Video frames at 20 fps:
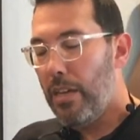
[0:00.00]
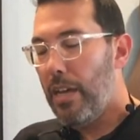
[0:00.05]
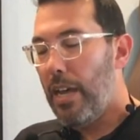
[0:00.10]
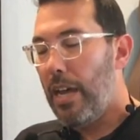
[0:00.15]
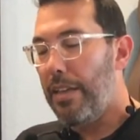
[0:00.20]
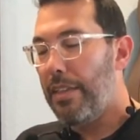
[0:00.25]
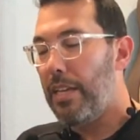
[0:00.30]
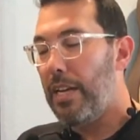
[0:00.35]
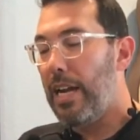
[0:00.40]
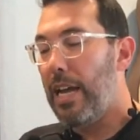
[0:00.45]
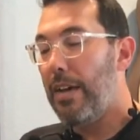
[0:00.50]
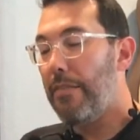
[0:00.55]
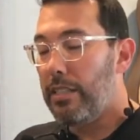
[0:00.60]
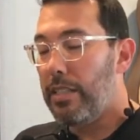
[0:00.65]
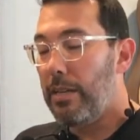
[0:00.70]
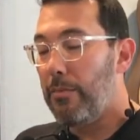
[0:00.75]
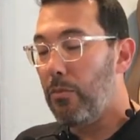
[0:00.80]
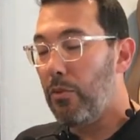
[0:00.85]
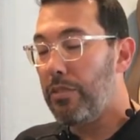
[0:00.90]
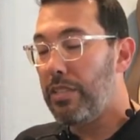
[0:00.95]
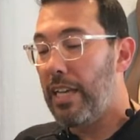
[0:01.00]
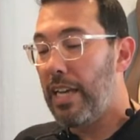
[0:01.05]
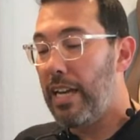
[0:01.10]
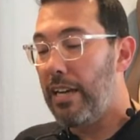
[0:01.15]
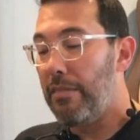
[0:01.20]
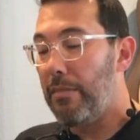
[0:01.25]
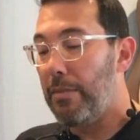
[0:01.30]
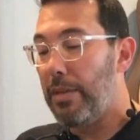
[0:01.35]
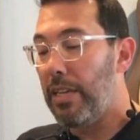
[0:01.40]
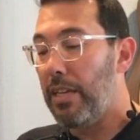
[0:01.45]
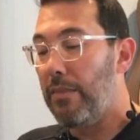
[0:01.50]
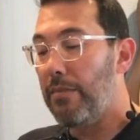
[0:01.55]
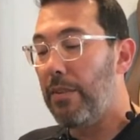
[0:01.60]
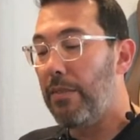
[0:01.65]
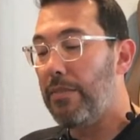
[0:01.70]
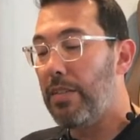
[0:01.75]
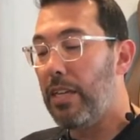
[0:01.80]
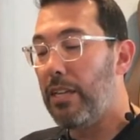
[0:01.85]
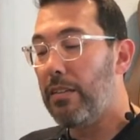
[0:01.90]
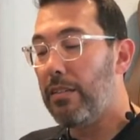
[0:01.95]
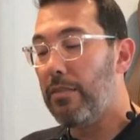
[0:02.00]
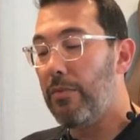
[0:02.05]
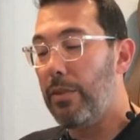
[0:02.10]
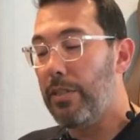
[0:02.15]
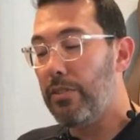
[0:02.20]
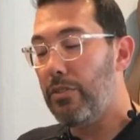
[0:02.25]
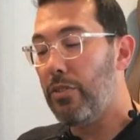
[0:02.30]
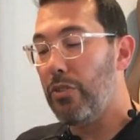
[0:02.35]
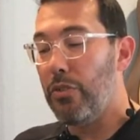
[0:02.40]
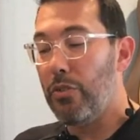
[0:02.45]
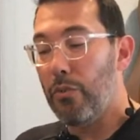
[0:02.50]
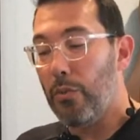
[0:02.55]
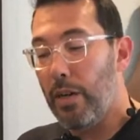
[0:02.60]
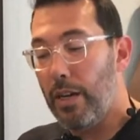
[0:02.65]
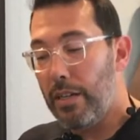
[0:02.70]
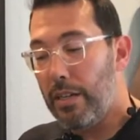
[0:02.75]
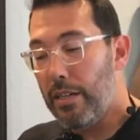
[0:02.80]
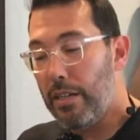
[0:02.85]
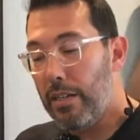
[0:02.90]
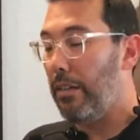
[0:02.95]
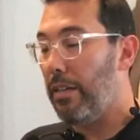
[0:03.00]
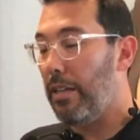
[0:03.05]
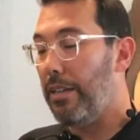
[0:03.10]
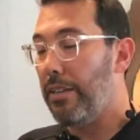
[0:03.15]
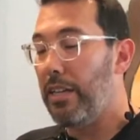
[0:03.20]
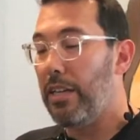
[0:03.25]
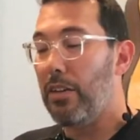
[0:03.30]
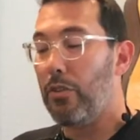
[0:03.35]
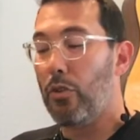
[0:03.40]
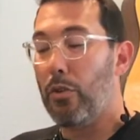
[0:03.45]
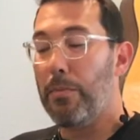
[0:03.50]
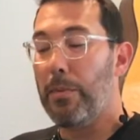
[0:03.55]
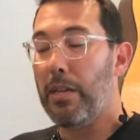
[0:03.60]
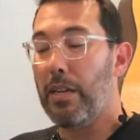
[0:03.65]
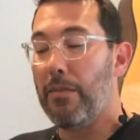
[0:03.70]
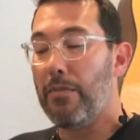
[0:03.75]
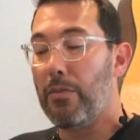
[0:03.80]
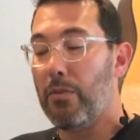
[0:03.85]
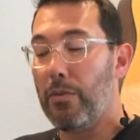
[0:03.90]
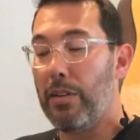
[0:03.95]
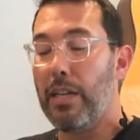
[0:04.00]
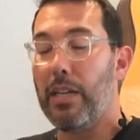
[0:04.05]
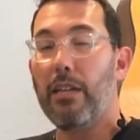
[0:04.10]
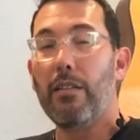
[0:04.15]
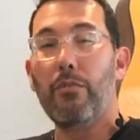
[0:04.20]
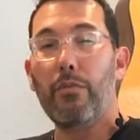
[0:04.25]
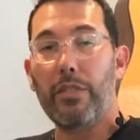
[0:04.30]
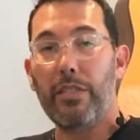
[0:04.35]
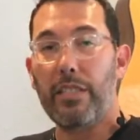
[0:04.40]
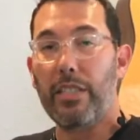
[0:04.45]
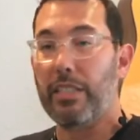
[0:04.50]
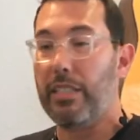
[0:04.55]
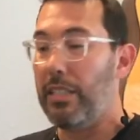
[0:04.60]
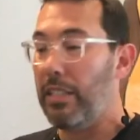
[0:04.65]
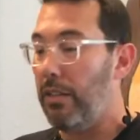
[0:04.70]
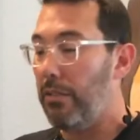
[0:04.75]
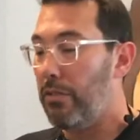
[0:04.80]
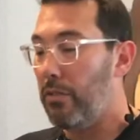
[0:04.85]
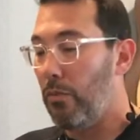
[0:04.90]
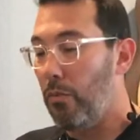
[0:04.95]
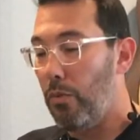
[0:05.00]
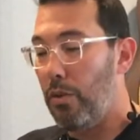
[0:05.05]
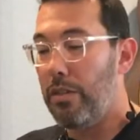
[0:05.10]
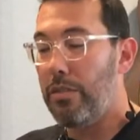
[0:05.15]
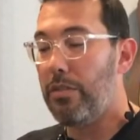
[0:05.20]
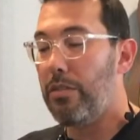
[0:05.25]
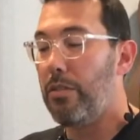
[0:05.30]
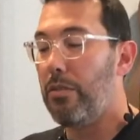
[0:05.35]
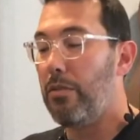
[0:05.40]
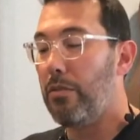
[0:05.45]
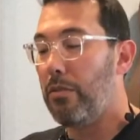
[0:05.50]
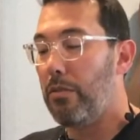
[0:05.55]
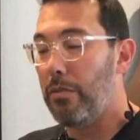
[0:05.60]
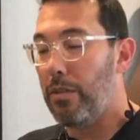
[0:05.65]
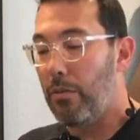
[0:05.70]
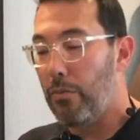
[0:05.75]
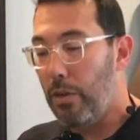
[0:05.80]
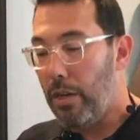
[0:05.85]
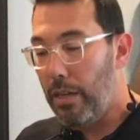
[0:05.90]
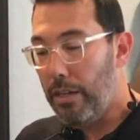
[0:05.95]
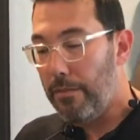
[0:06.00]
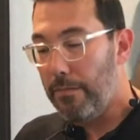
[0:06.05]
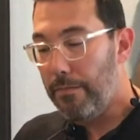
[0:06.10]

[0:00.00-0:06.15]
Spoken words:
And then I have same rolls I had at the beginning of 15, 1, 2, 1. And then a grouping of 3 with 60 notes. 1, 2, 3, 1.